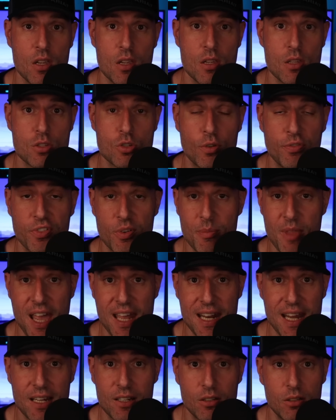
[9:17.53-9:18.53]
So from that
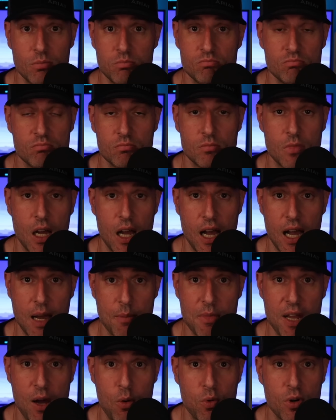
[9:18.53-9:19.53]
angle, I'm
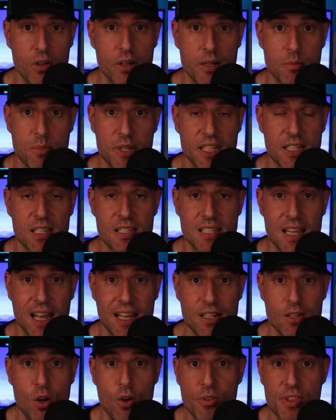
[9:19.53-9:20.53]
not worried because I
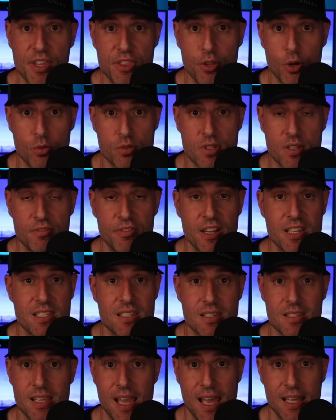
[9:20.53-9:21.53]
know that those
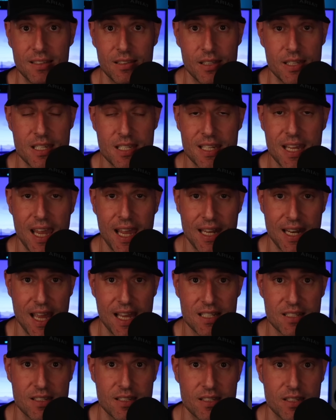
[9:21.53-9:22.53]
devices at least can
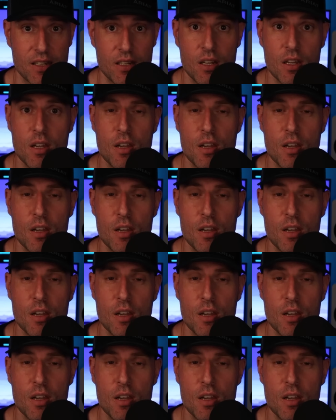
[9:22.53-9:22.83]
access it